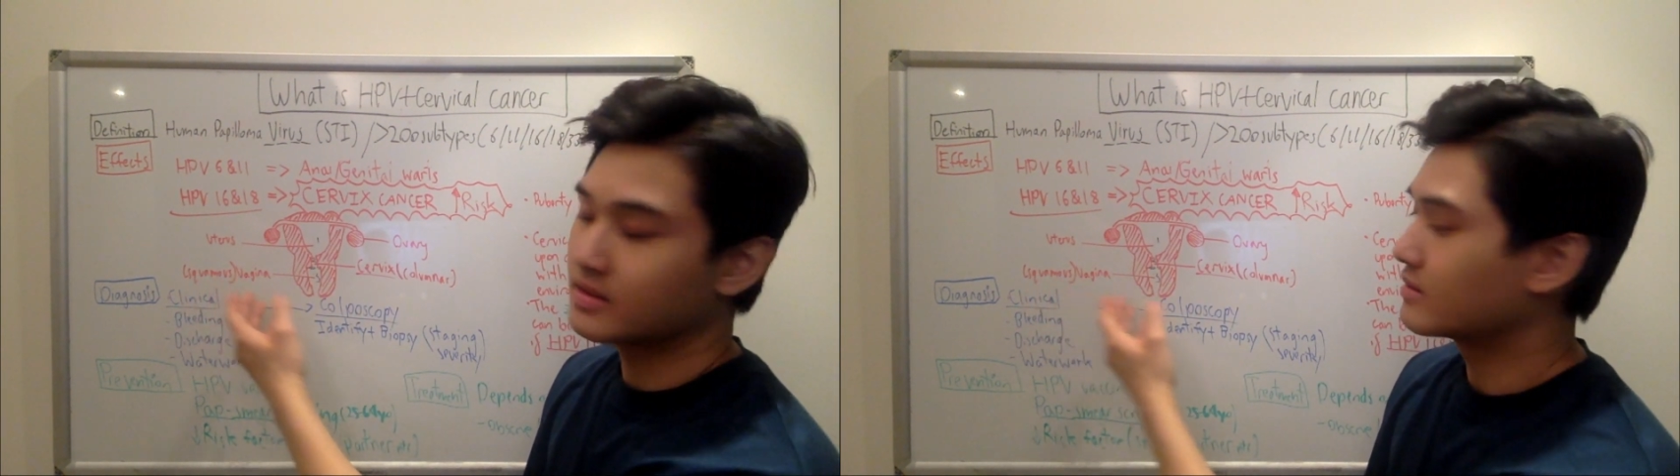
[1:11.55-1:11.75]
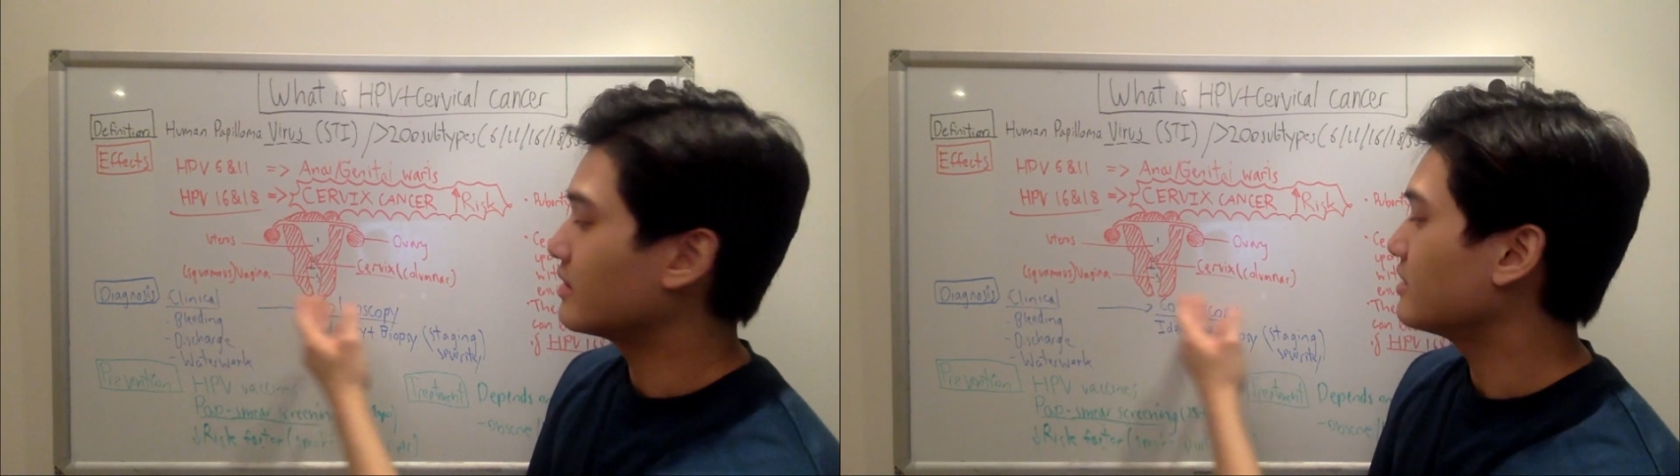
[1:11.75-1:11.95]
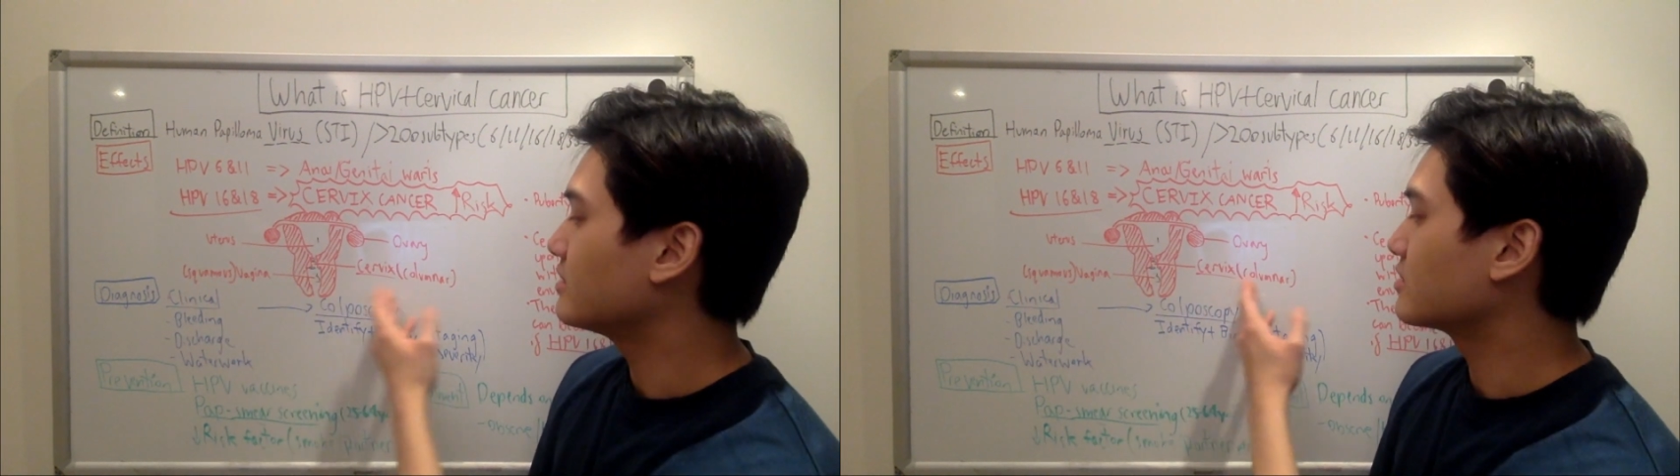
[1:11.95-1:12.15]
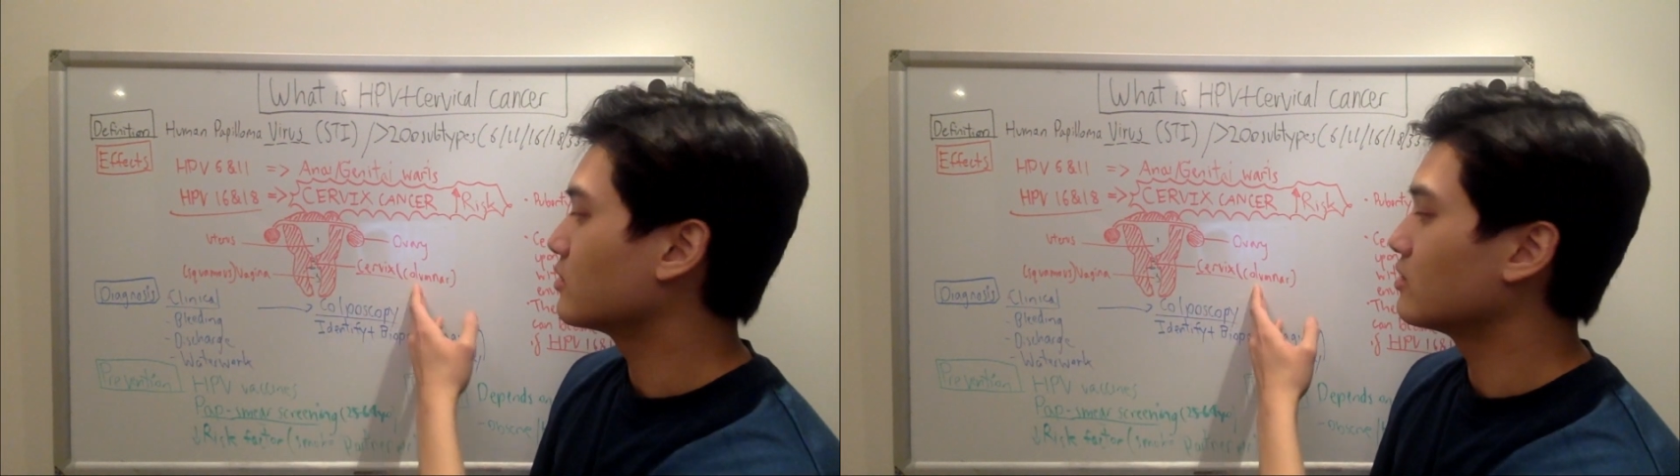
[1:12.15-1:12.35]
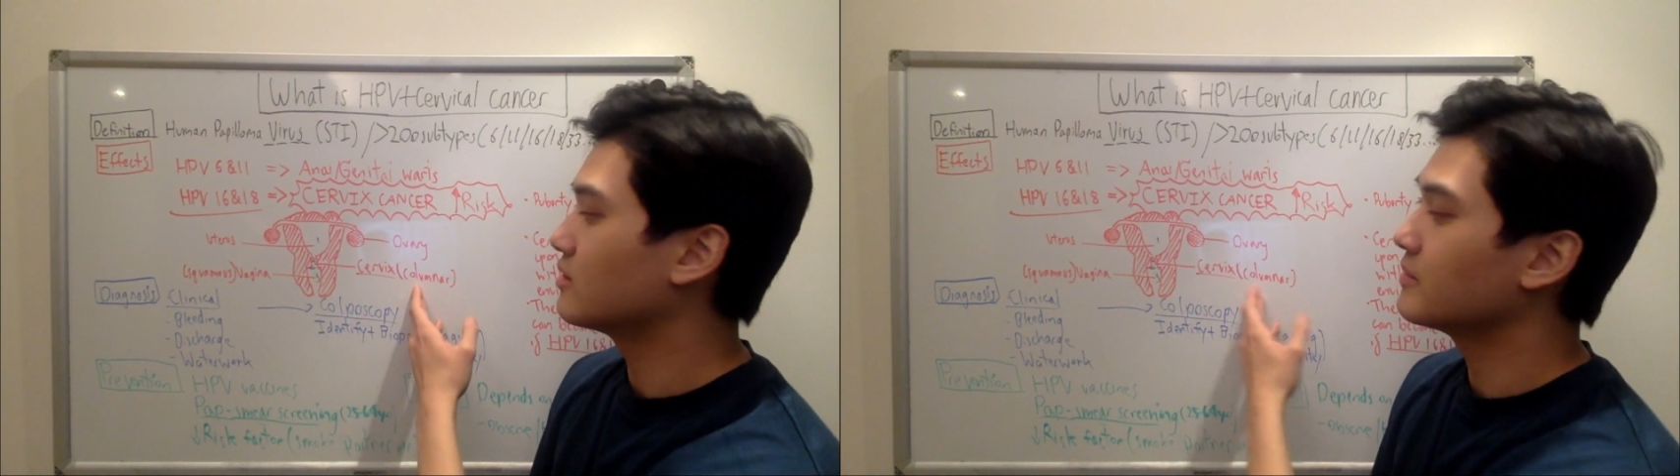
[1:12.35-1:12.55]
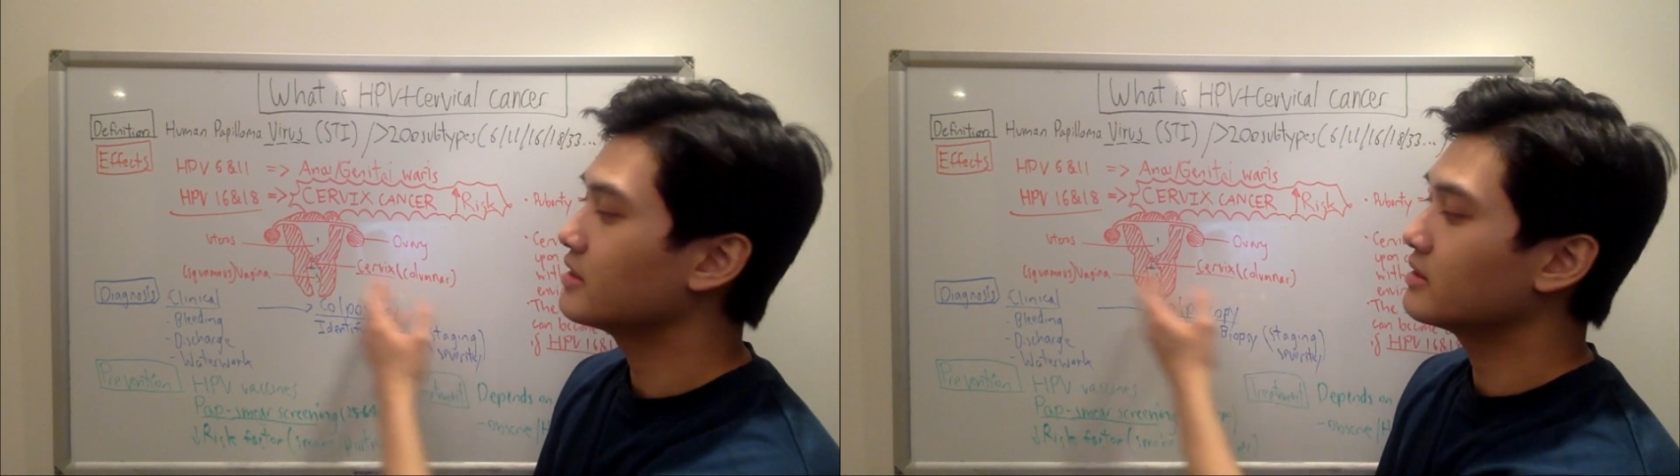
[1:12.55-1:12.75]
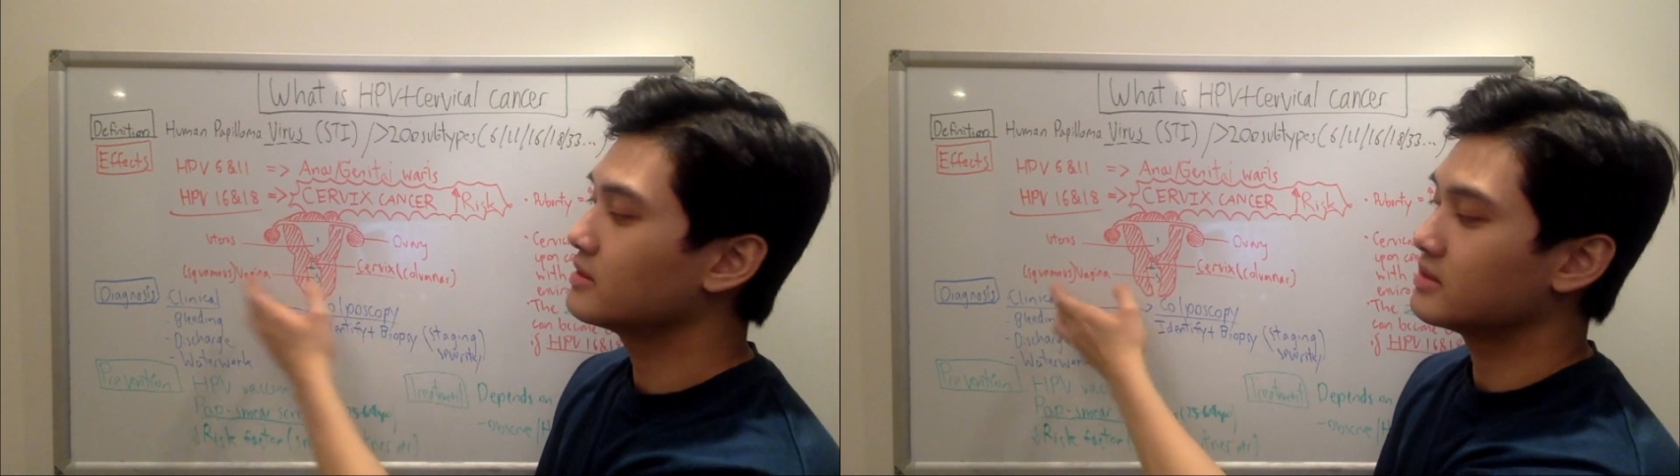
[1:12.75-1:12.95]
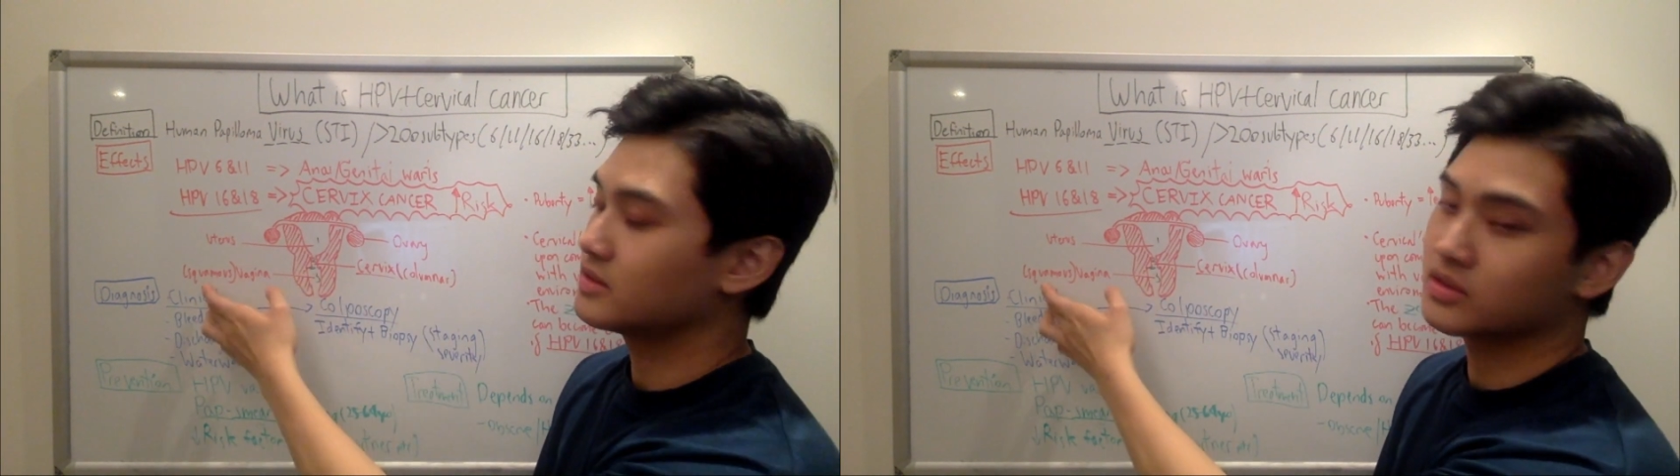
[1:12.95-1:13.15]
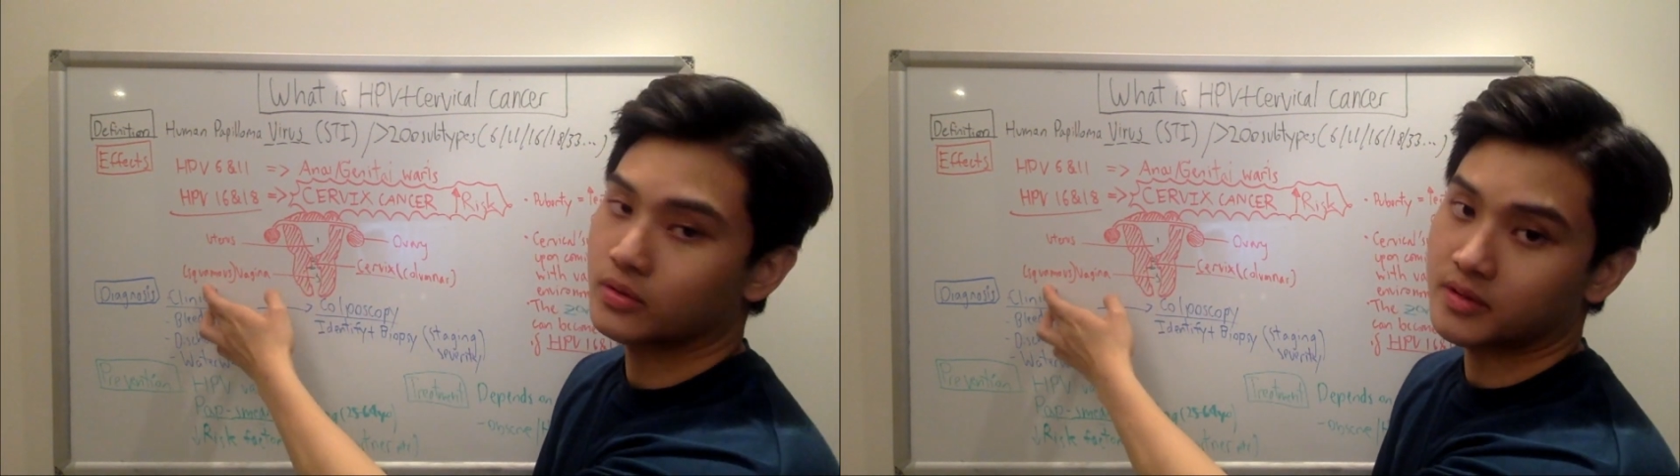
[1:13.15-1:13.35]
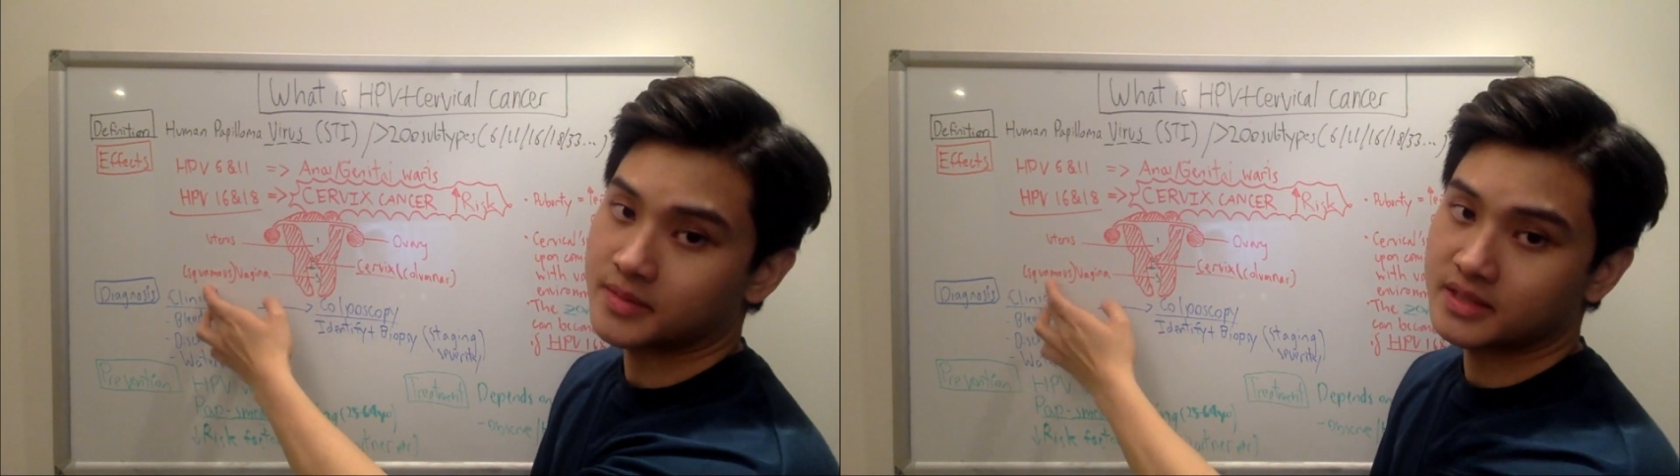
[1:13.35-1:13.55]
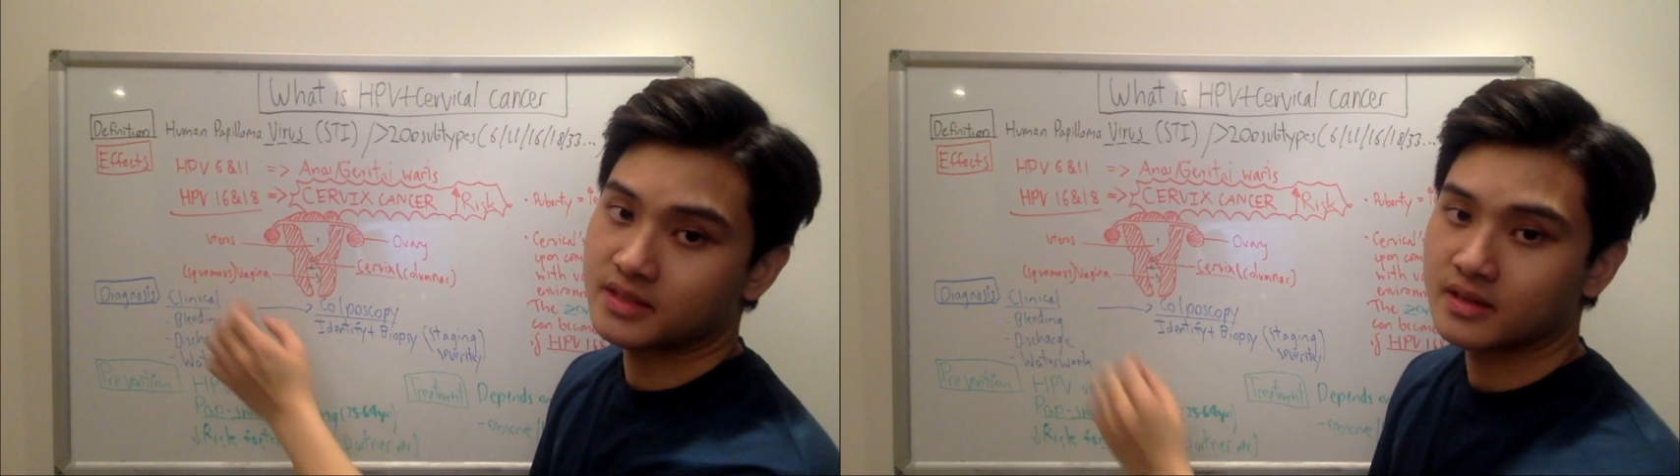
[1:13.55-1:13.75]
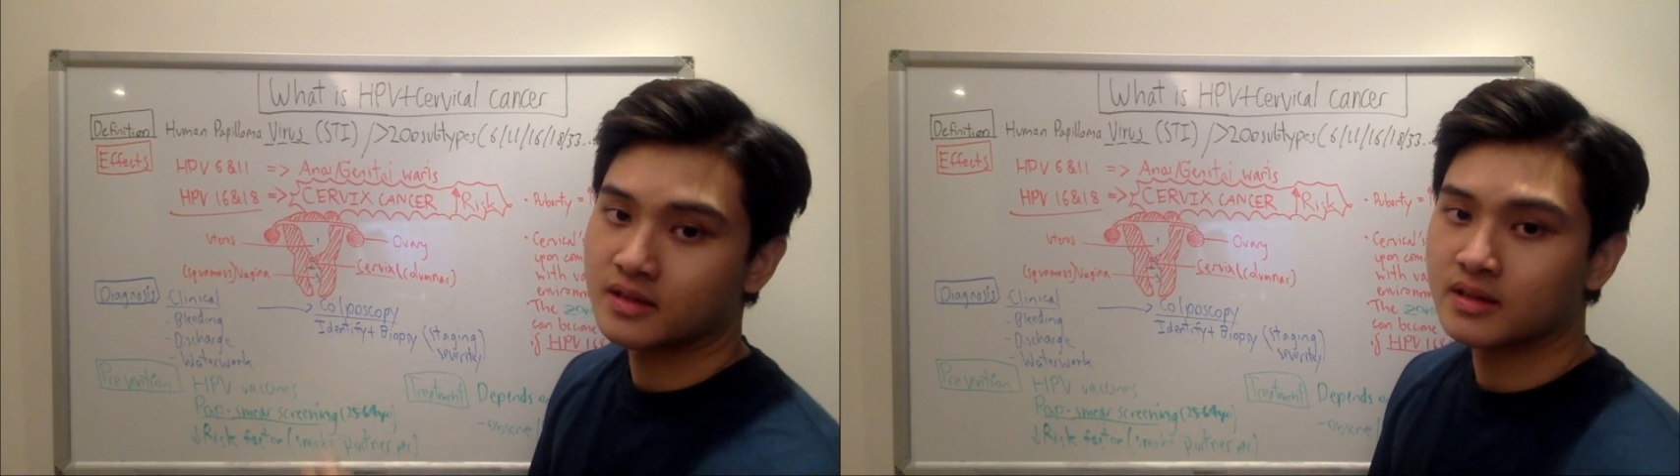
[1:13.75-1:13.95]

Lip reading: Right? This is columna, this is squamous.